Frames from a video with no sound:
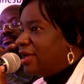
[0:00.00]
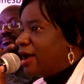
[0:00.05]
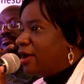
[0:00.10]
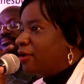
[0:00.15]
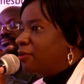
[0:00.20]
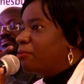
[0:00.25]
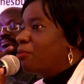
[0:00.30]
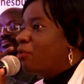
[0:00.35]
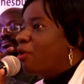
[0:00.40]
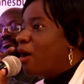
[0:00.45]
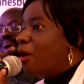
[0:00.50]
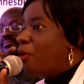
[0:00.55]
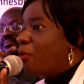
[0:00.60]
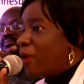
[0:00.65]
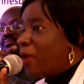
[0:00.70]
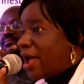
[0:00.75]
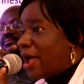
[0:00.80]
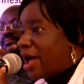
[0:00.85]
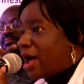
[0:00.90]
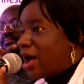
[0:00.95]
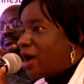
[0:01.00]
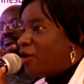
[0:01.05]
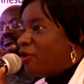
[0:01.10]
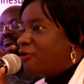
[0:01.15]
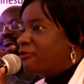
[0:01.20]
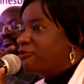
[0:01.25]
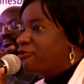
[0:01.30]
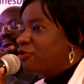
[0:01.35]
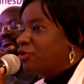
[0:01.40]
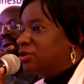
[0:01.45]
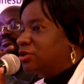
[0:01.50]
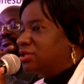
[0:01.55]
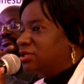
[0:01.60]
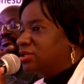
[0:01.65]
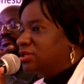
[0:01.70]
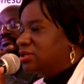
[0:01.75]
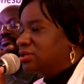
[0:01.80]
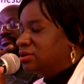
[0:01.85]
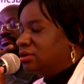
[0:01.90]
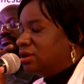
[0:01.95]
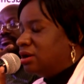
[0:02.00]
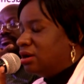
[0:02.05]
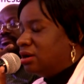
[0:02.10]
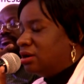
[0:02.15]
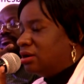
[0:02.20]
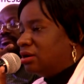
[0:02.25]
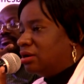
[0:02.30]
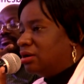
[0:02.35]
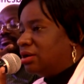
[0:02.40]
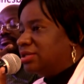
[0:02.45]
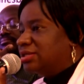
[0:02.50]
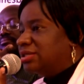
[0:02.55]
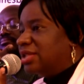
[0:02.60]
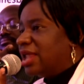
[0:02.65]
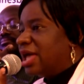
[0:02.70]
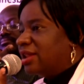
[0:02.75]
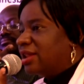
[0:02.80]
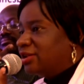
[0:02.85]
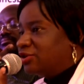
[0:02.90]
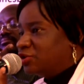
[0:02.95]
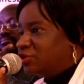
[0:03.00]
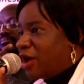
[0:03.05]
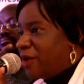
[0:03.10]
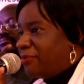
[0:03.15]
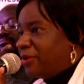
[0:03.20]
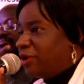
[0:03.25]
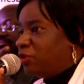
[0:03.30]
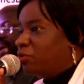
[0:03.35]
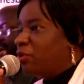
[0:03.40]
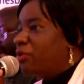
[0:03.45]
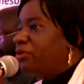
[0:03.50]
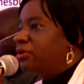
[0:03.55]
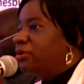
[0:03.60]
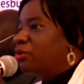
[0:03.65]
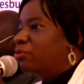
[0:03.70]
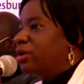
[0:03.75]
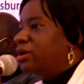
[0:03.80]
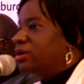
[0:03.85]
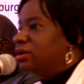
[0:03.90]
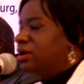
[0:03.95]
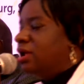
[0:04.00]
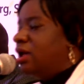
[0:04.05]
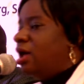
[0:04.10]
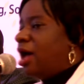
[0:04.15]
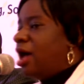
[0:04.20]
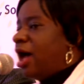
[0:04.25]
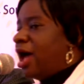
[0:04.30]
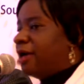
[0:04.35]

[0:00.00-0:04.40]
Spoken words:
when, in as far as they help you to set up the